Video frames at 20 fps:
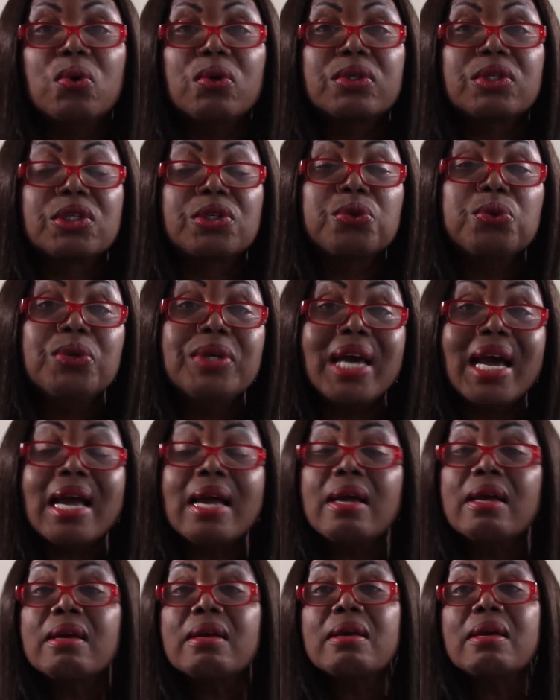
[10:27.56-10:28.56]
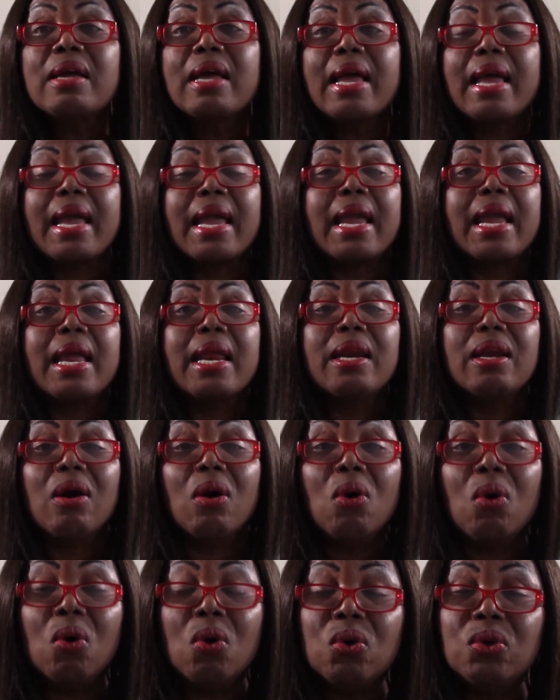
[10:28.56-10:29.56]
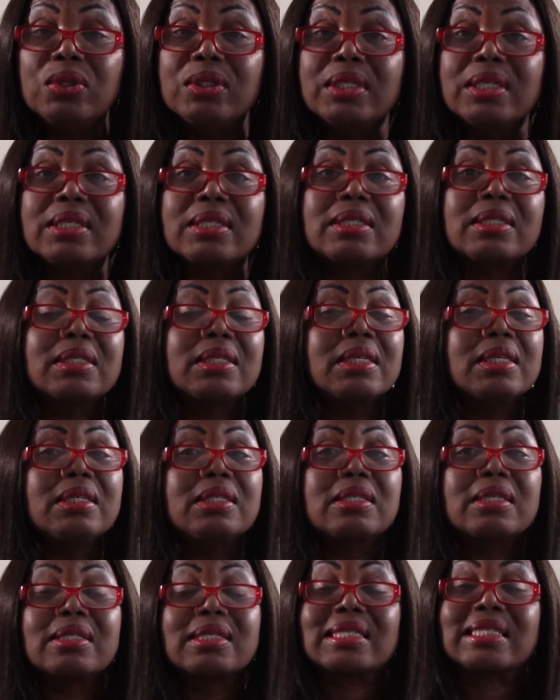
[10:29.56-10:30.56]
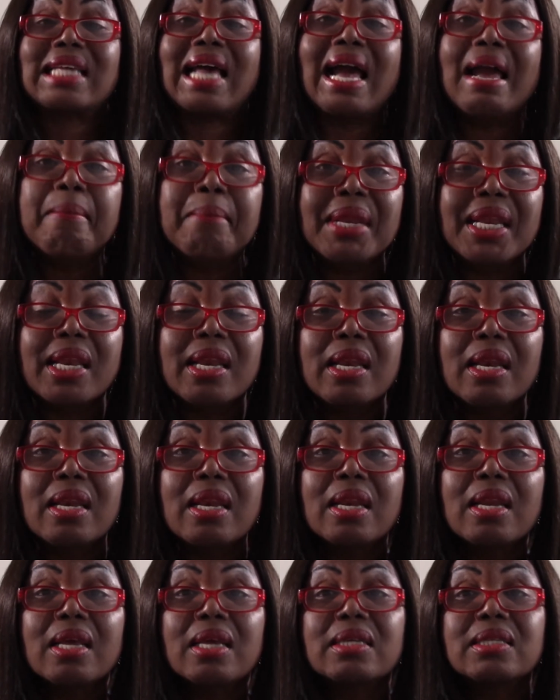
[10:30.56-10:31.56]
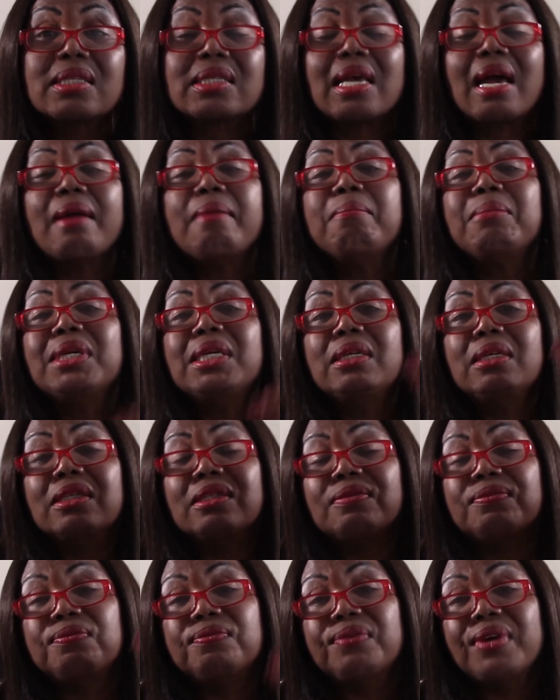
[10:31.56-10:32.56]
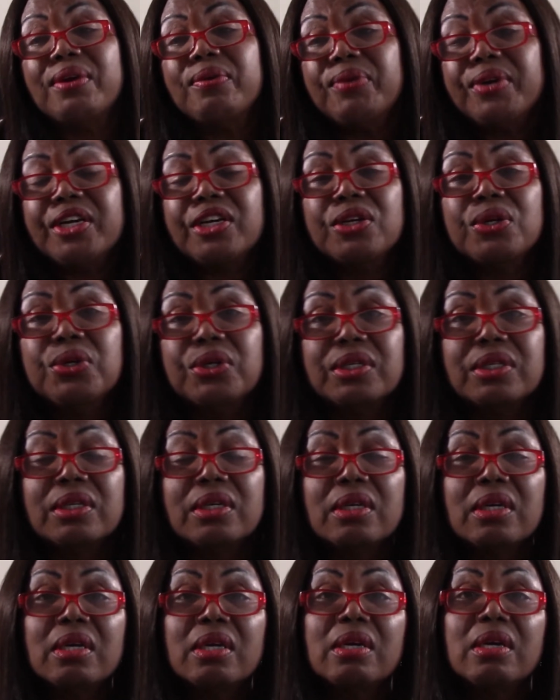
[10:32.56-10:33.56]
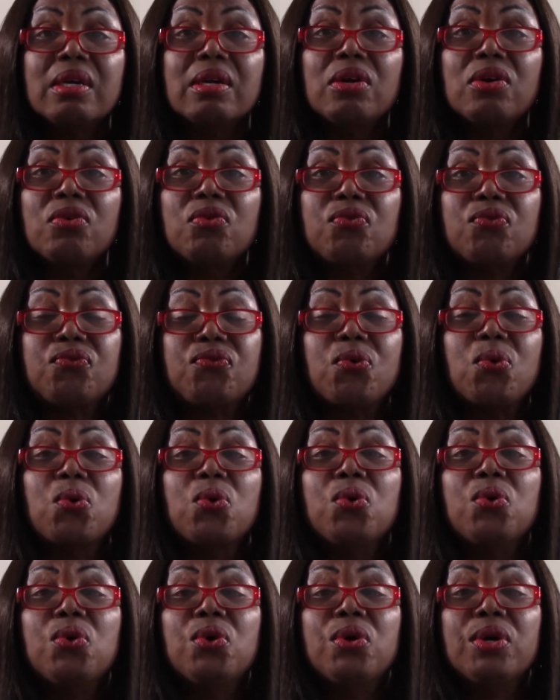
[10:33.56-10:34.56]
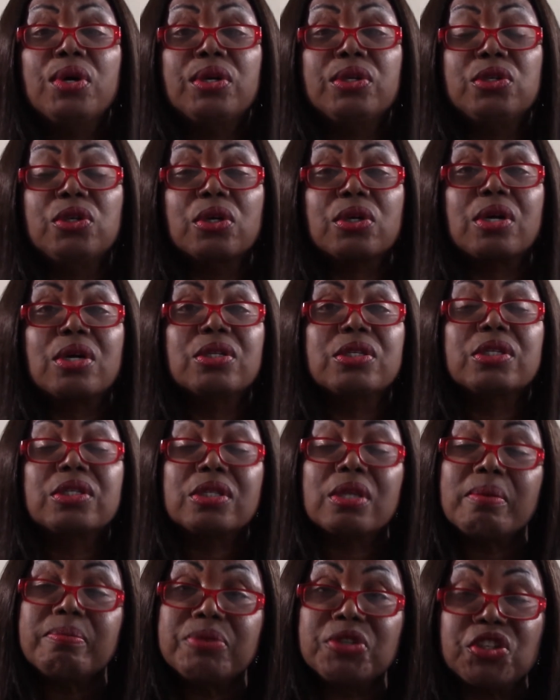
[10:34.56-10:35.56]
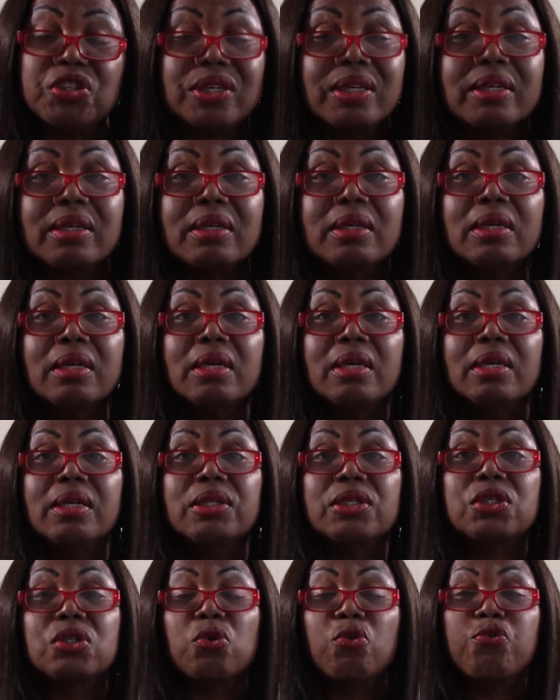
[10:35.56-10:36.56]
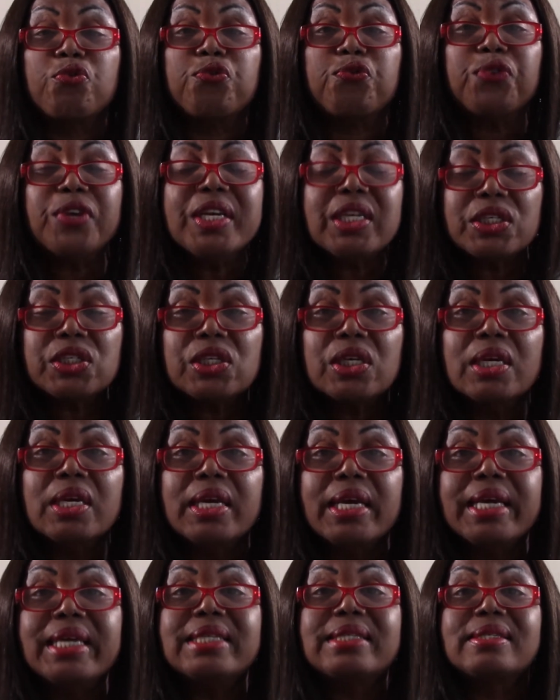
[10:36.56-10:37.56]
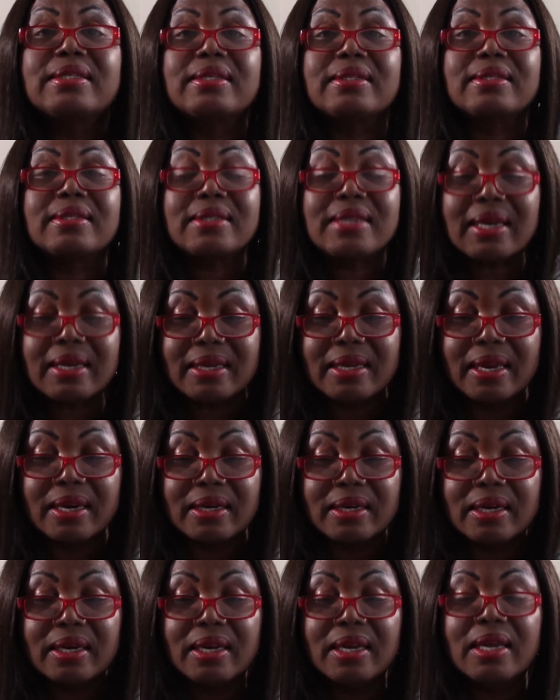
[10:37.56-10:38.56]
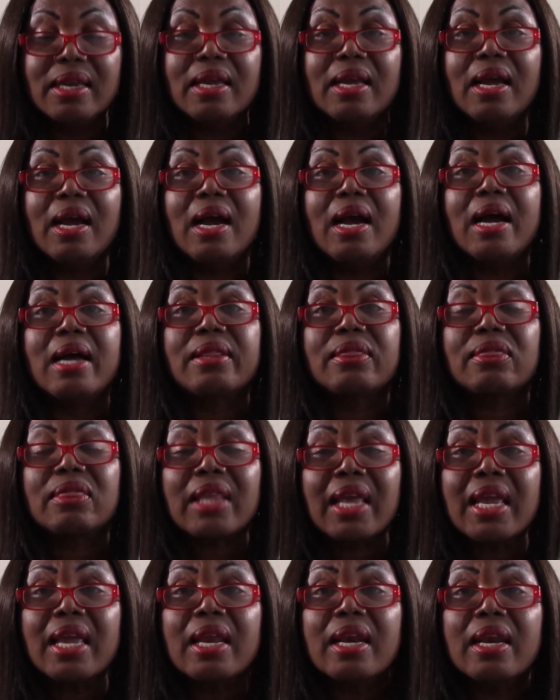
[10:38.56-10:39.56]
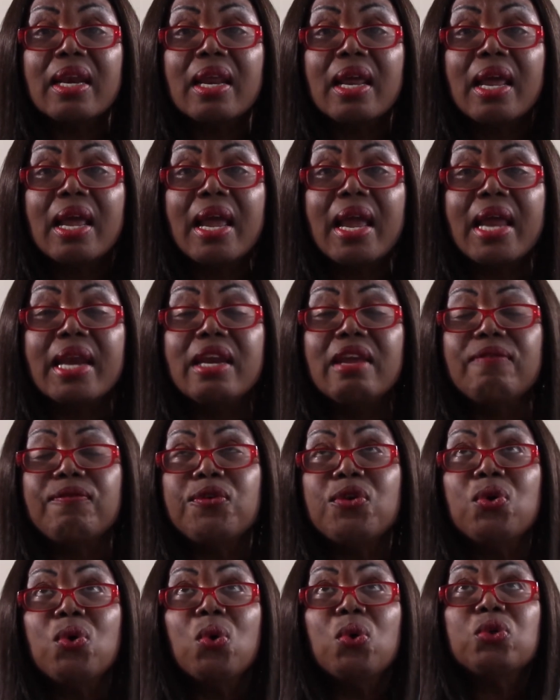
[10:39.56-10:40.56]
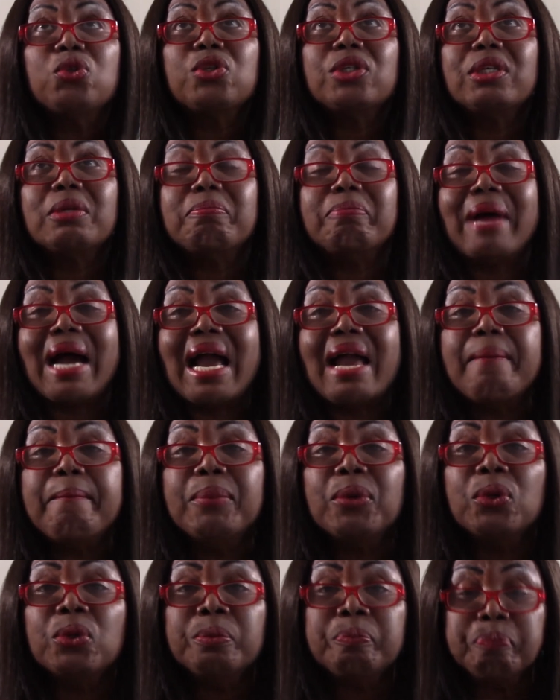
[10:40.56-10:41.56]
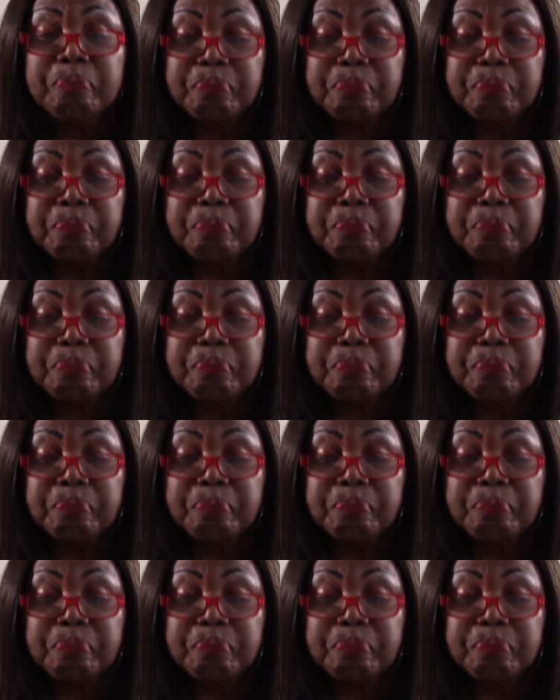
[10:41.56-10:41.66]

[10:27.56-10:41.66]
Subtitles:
tuna, and all these things. Salmon is very good for your consumption. So fish is the second thing. And if you go to the Bible,